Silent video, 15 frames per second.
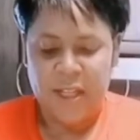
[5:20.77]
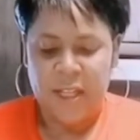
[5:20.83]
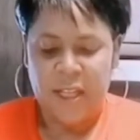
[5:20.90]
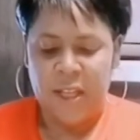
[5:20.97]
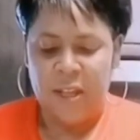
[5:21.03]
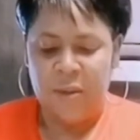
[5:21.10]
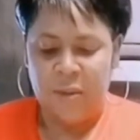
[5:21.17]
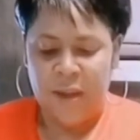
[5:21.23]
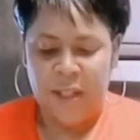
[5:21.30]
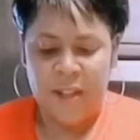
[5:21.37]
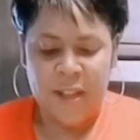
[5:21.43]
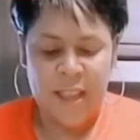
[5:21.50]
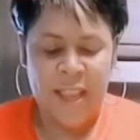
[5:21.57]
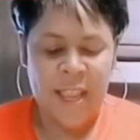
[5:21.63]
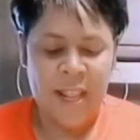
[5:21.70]
Got the
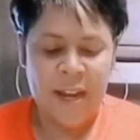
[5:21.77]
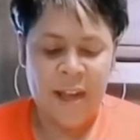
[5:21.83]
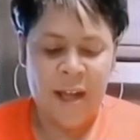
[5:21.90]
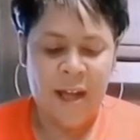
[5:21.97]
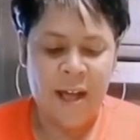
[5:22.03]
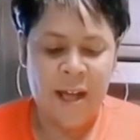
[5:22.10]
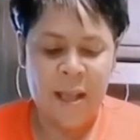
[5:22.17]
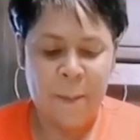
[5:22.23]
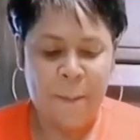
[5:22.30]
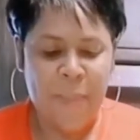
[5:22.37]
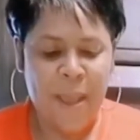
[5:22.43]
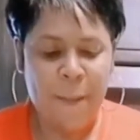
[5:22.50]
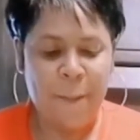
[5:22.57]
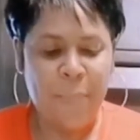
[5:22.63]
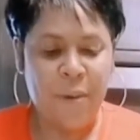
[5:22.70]
ANAHEIM
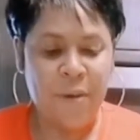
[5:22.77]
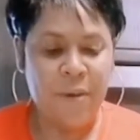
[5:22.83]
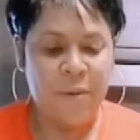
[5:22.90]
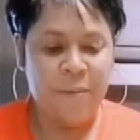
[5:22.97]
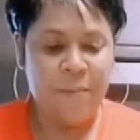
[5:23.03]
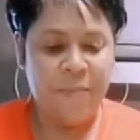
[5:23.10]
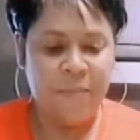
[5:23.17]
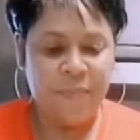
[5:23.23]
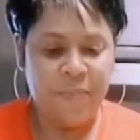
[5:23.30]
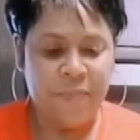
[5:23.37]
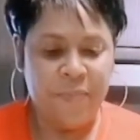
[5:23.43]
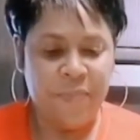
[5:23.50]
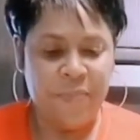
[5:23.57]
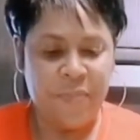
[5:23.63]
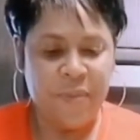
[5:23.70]
pepper.
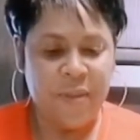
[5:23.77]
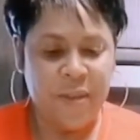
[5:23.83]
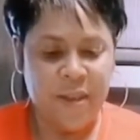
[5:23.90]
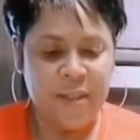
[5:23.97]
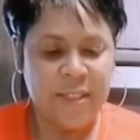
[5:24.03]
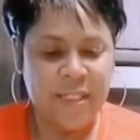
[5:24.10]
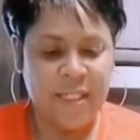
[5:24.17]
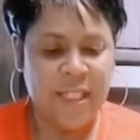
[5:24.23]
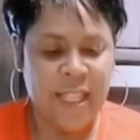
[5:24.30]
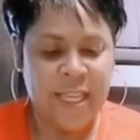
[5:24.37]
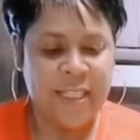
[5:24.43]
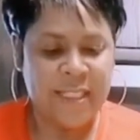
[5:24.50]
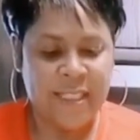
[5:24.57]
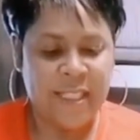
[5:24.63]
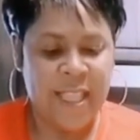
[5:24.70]
Slice
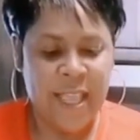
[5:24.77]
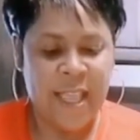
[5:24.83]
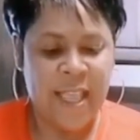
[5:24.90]
that.